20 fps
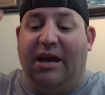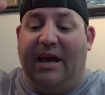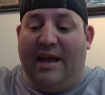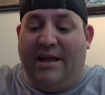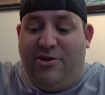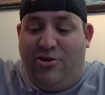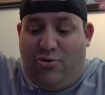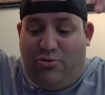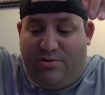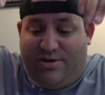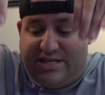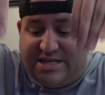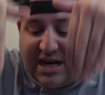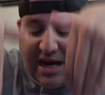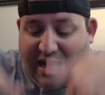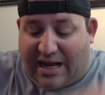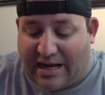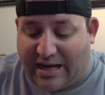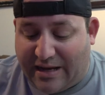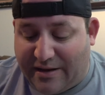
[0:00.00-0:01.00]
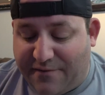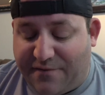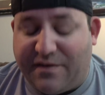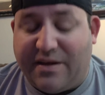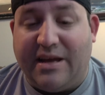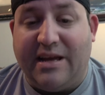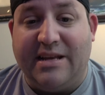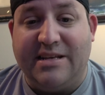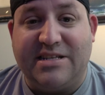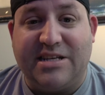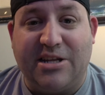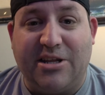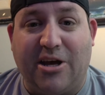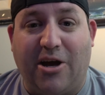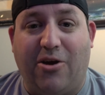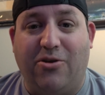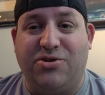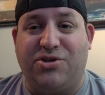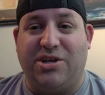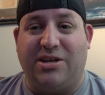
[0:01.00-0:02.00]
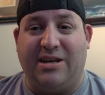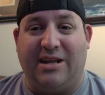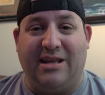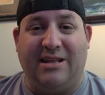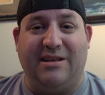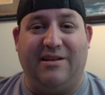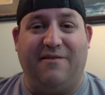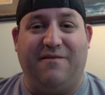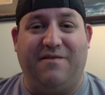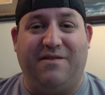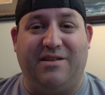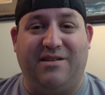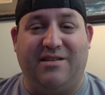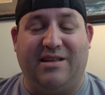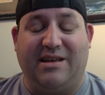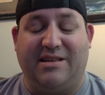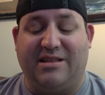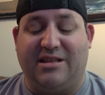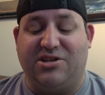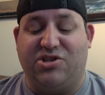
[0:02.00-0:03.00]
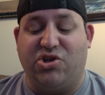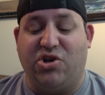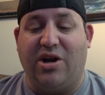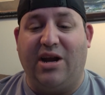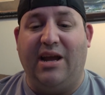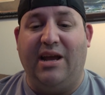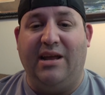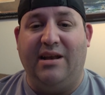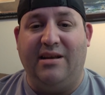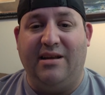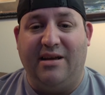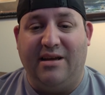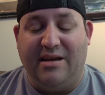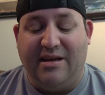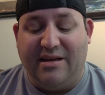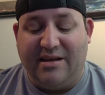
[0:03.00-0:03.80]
and you dive into the ocean and it like the train